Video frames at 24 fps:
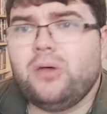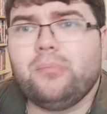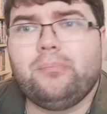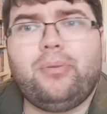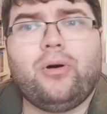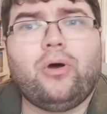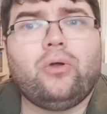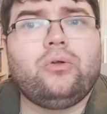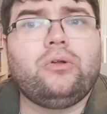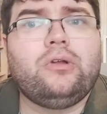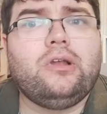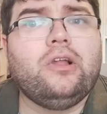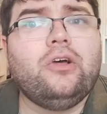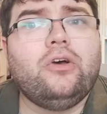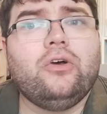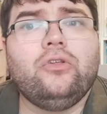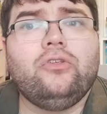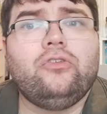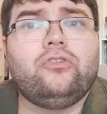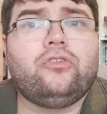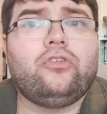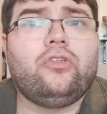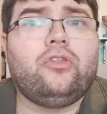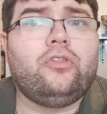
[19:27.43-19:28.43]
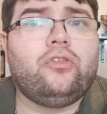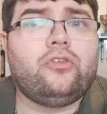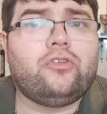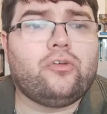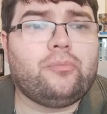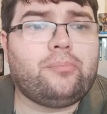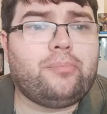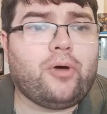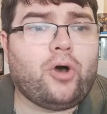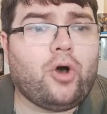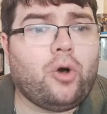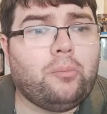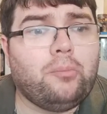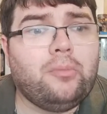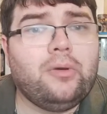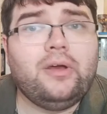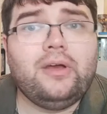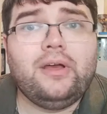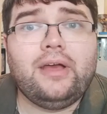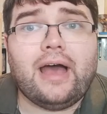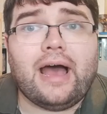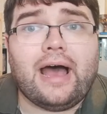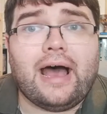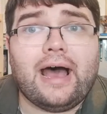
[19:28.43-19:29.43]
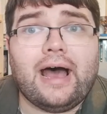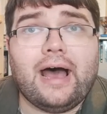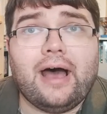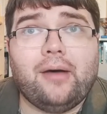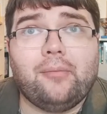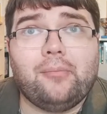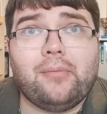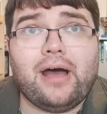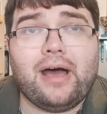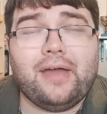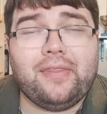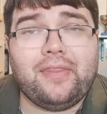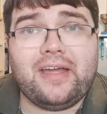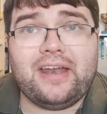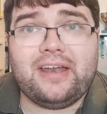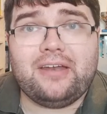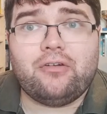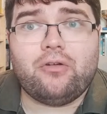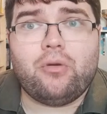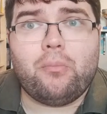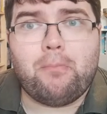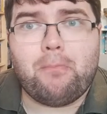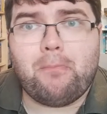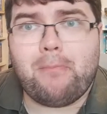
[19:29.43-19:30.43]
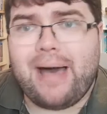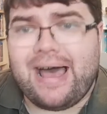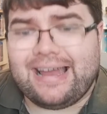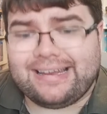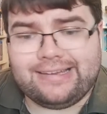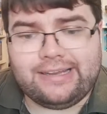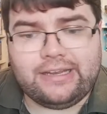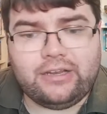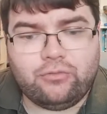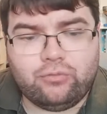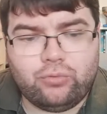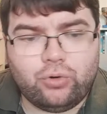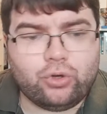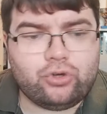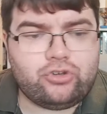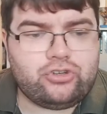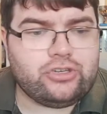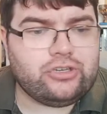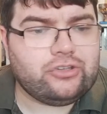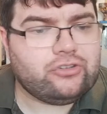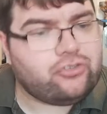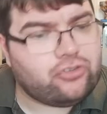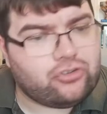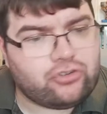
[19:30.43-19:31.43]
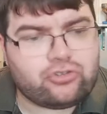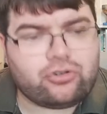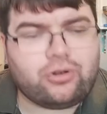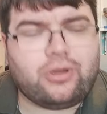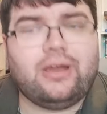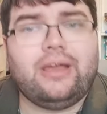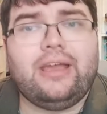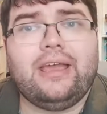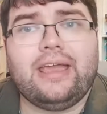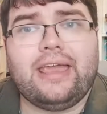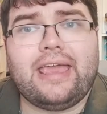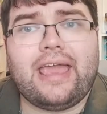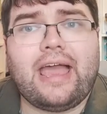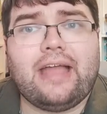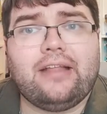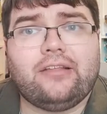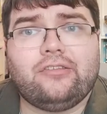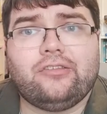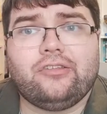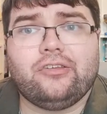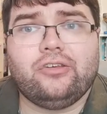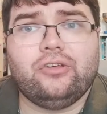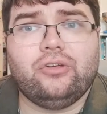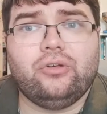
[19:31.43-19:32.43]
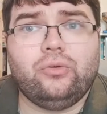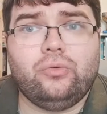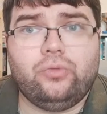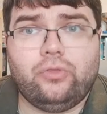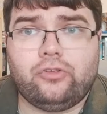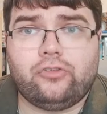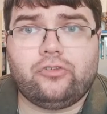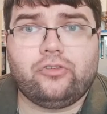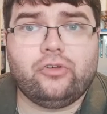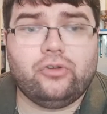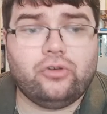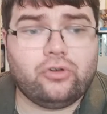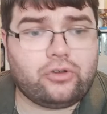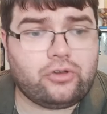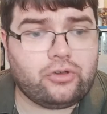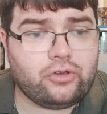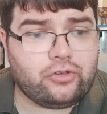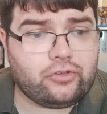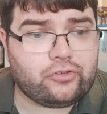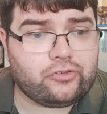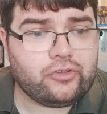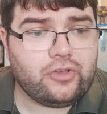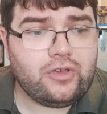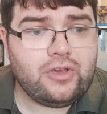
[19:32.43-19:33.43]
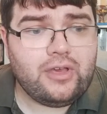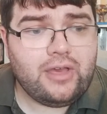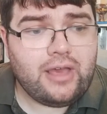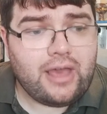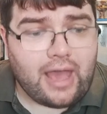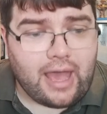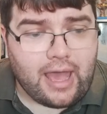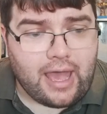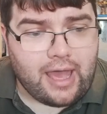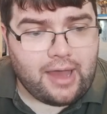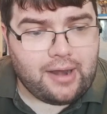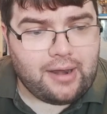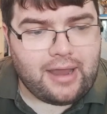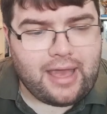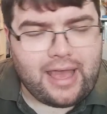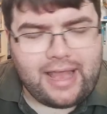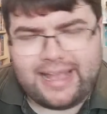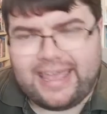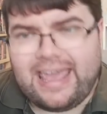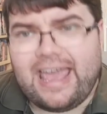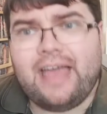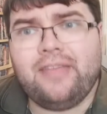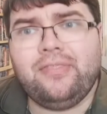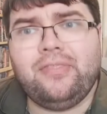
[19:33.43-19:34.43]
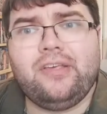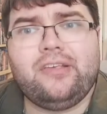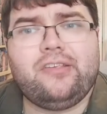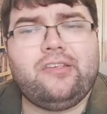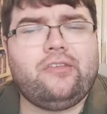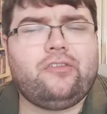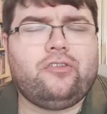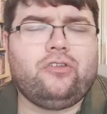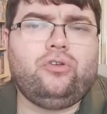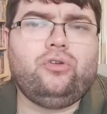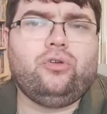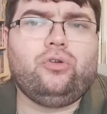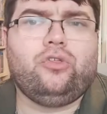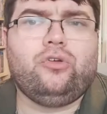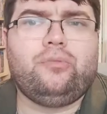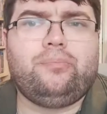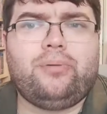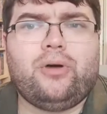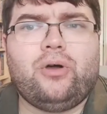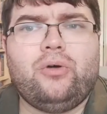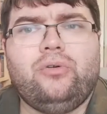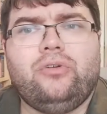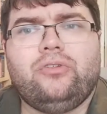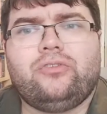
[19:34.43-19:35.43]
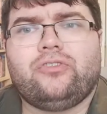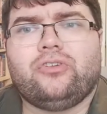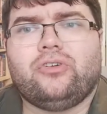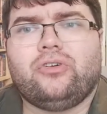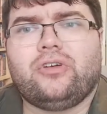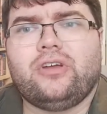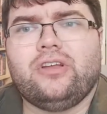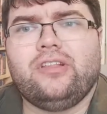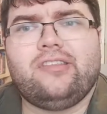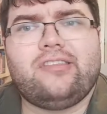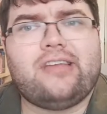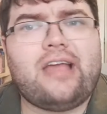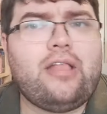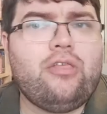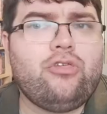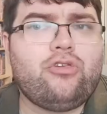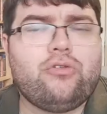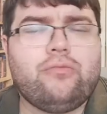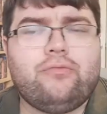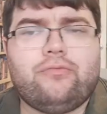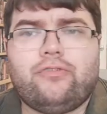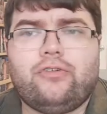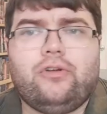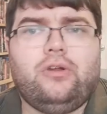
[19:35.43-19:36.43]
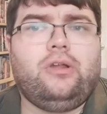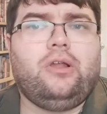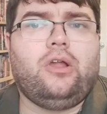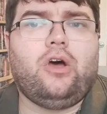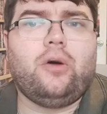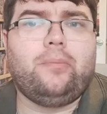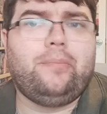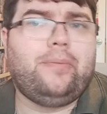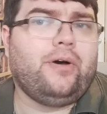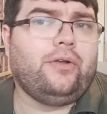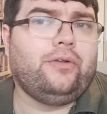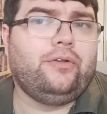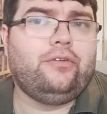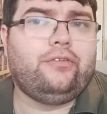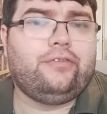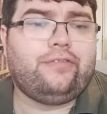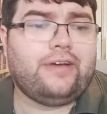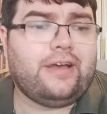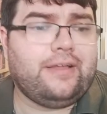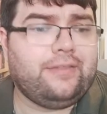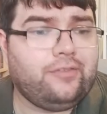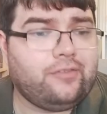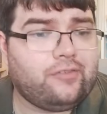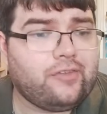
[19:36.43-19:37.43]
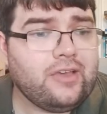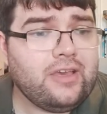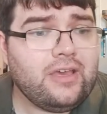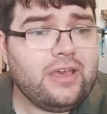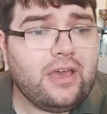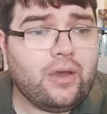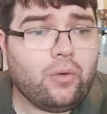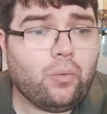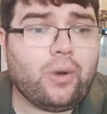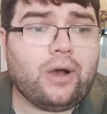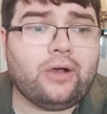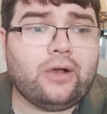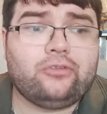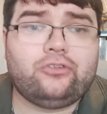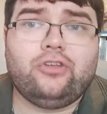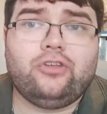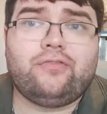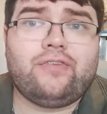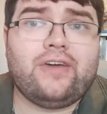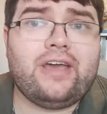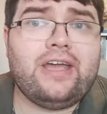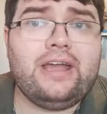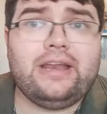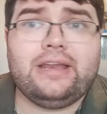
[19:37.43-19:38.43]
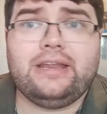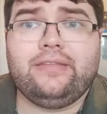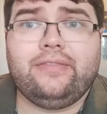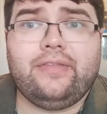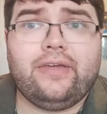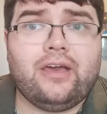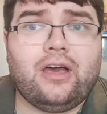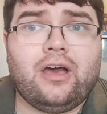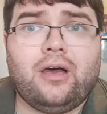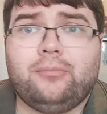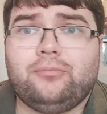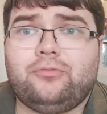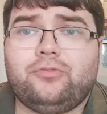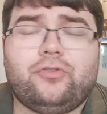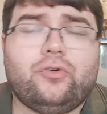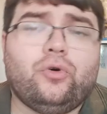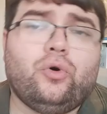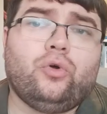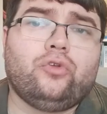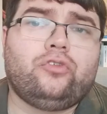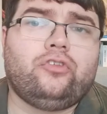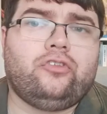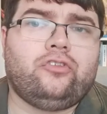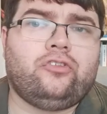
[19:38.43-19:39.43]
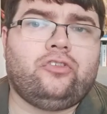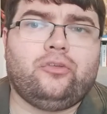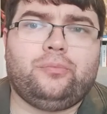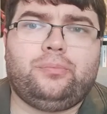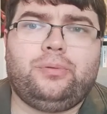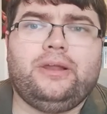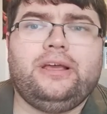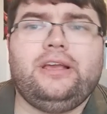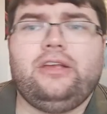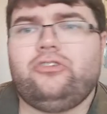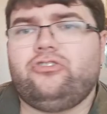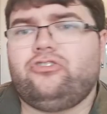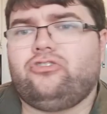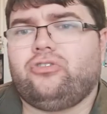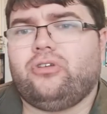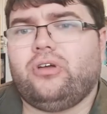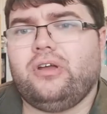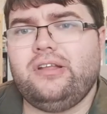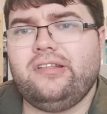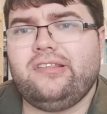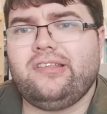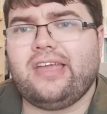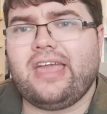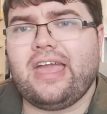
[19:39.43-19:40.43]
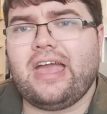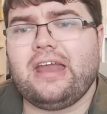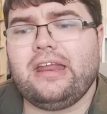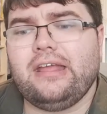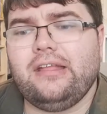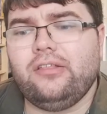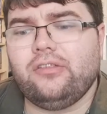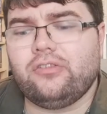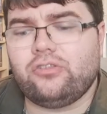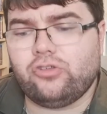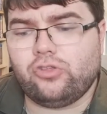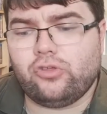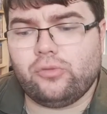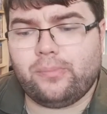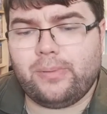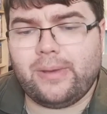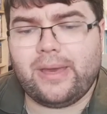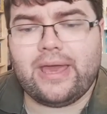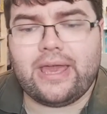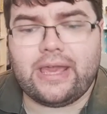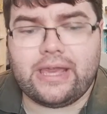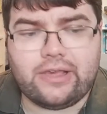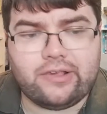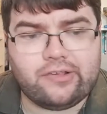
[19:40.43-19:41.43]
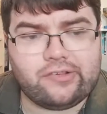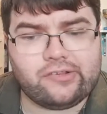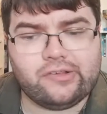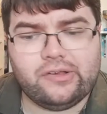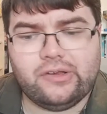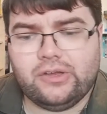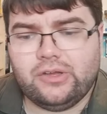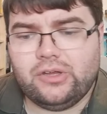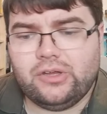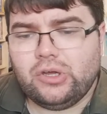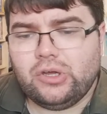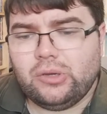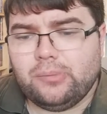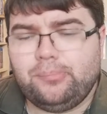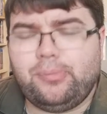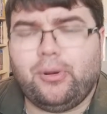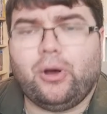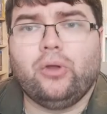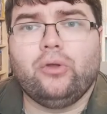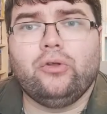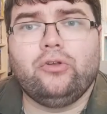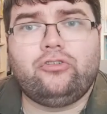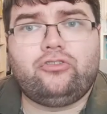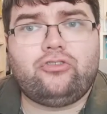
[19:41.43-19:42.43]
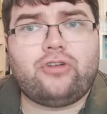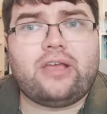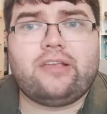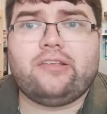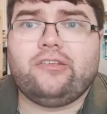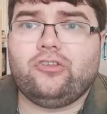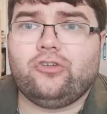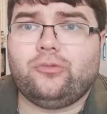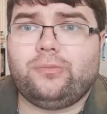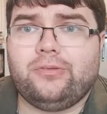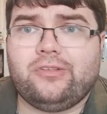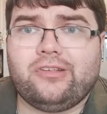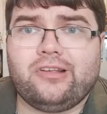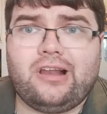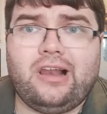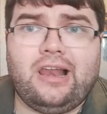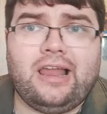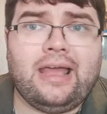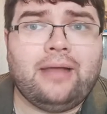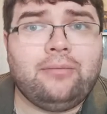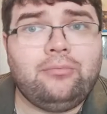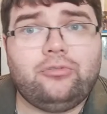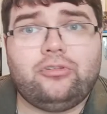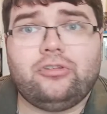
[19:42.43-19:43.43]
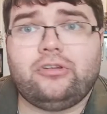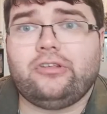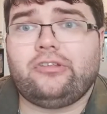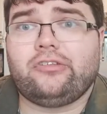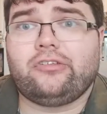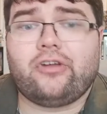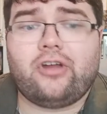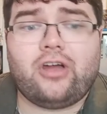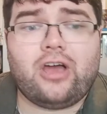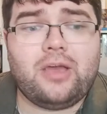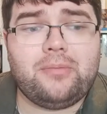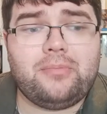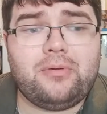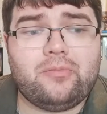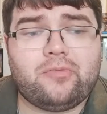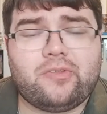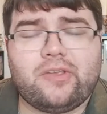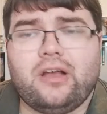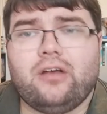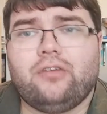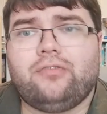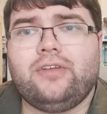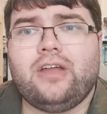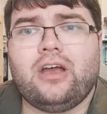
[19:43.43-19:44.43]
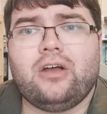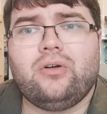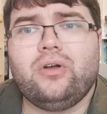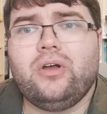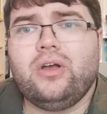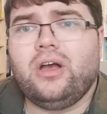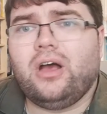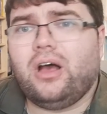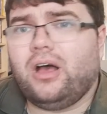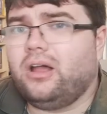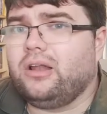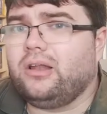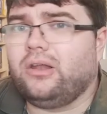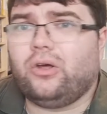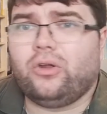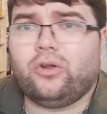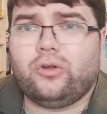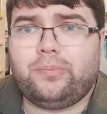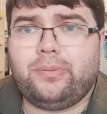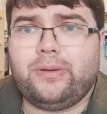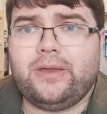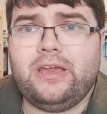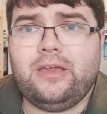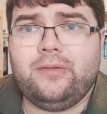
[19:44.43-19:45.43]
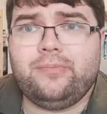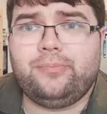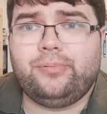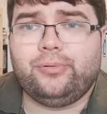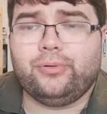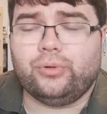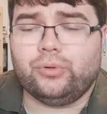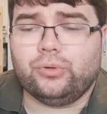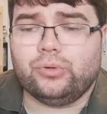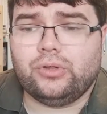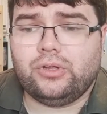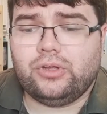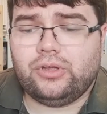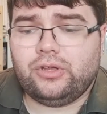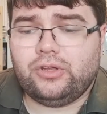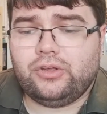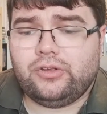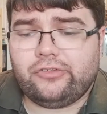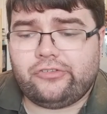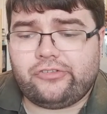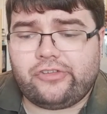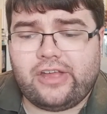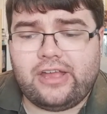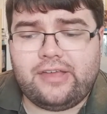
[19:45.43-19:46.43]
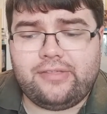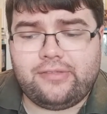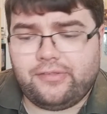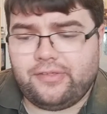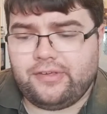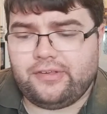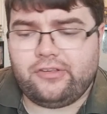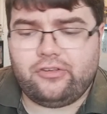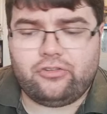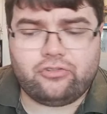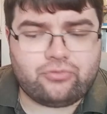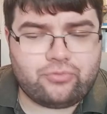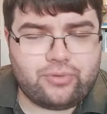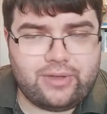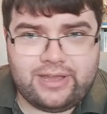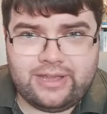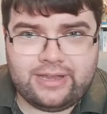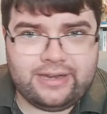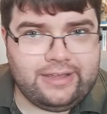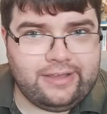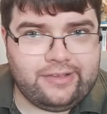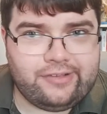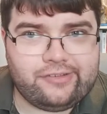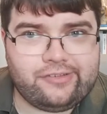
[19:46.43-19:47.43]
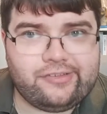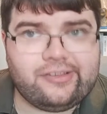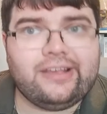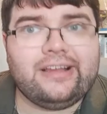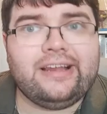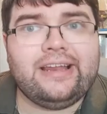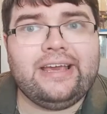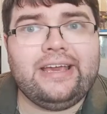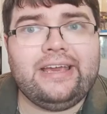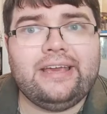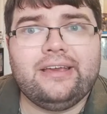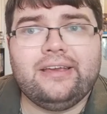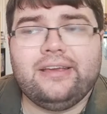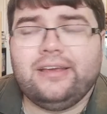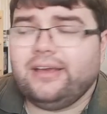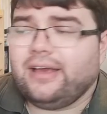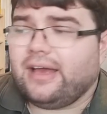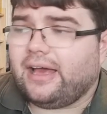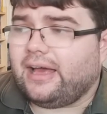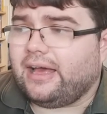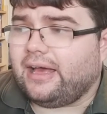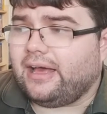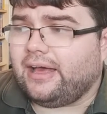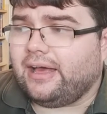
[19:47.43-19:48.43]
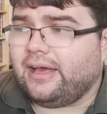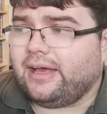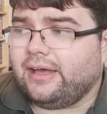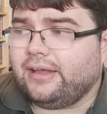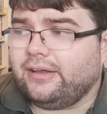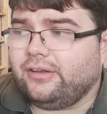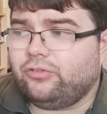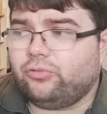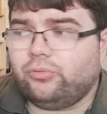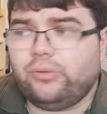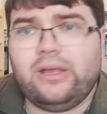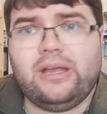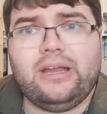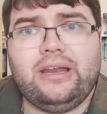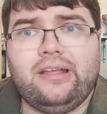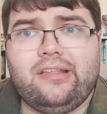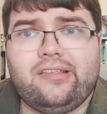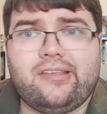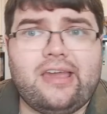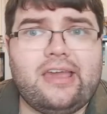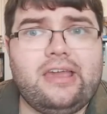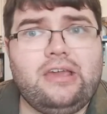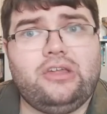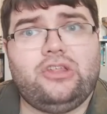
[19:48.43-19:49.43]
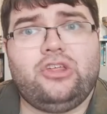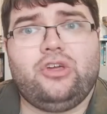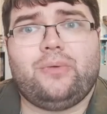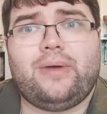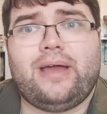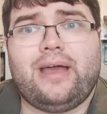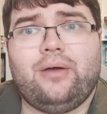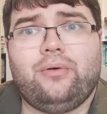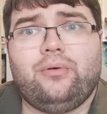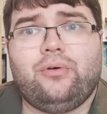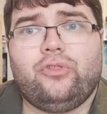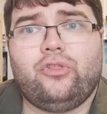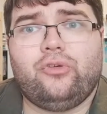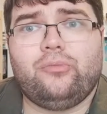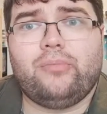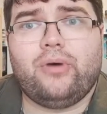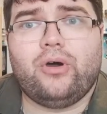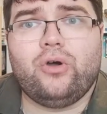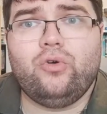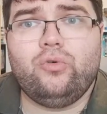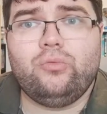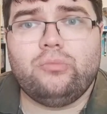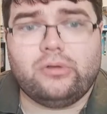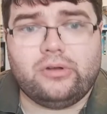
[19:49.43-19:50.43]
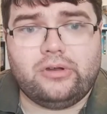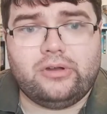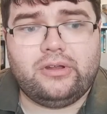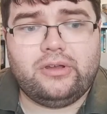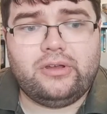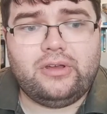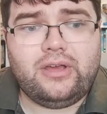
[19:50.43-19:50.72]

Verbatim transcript: Bond learns that there's a bomb and then madly rushes to try and get to the circus. And again, this is another bone of sort of contention for a lot of Bond fans. Whilst evading the armed forces and the police trying to get into the base, Bond dresses up as a clown to describe himself. Now, a lot of people say that this is really silly and really takes you out of the moment.